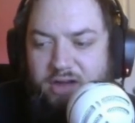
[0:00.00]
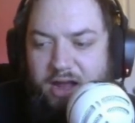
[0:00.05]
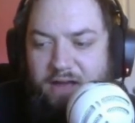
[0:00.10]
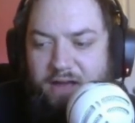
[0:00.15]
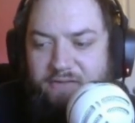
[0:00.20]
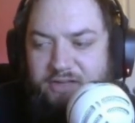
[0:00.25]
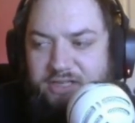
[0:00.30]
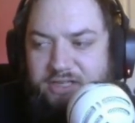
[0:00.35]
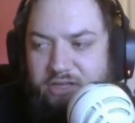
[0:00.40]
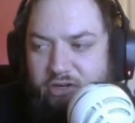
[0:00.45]

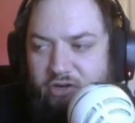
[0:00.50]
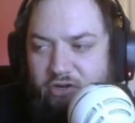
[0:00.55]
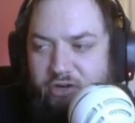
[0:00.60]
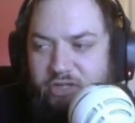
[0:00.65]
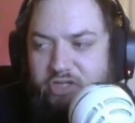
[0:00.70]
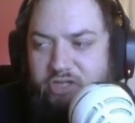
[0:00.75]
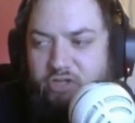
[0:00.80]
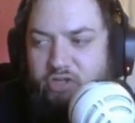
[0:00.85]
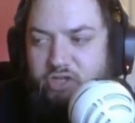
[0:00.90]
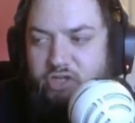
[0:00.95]
obviously
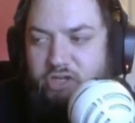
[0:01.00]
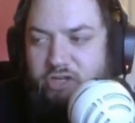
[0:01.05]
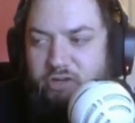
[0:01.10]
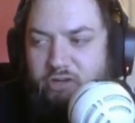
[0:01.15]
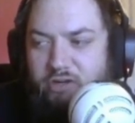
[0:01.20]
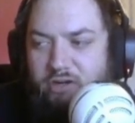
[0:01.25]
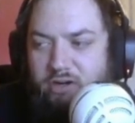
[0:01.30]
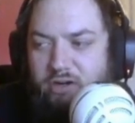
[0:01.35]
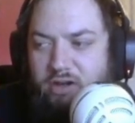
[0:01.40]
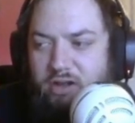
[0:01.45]
Crystal
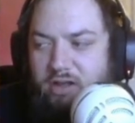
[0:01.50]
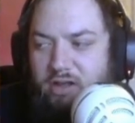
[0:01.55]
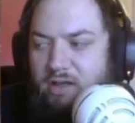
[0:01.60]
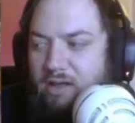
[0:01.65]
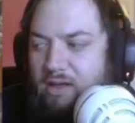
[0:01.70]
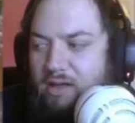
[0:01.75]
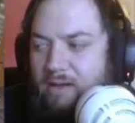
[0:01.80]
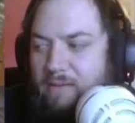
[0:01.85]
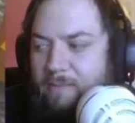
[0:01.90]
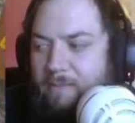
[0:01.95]
Shield.
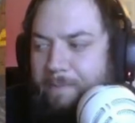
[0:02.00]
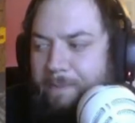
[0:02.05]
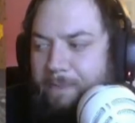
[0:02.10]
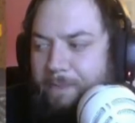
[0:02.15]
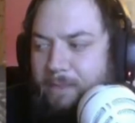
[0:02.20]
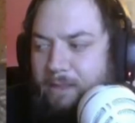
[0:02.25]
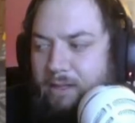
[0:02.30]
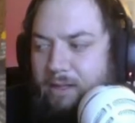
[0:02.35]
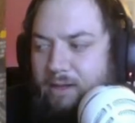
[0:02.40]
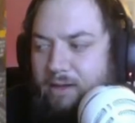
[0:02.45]

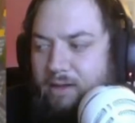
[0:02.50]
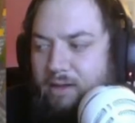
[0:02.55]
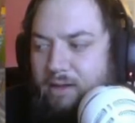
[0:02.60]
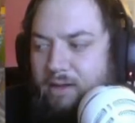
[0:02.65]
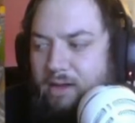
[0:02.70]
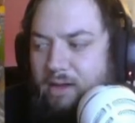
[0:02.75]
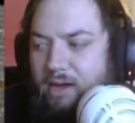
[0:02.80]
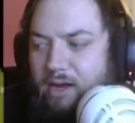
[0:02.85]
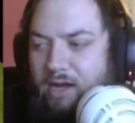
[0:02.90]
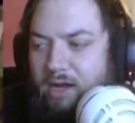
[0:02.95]

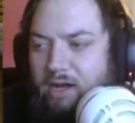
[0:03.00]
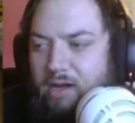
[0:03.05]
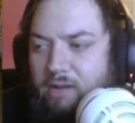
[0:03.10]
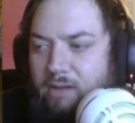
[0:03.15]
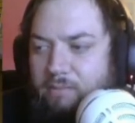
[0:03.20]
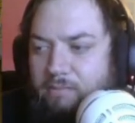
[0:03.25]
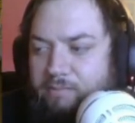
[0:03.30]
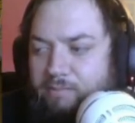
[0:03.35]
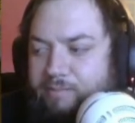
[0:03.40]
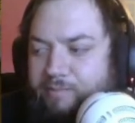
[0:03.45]

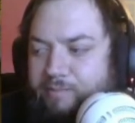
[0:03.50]
Um,